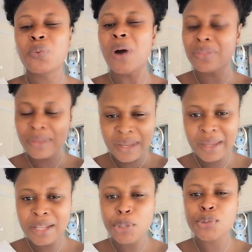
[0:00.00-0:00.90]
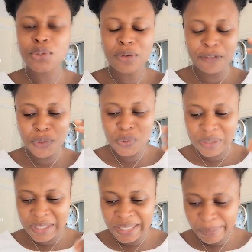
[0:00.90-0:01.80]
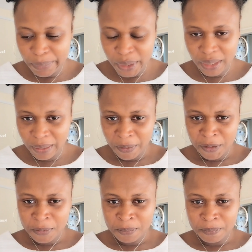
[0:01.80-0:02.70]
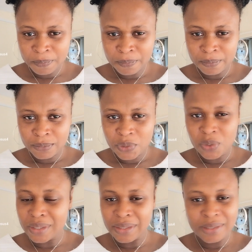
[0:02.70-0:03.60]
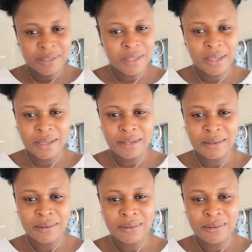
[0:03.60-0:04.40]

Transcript: You are thinking. Instead of you sleeping, you are just thinking.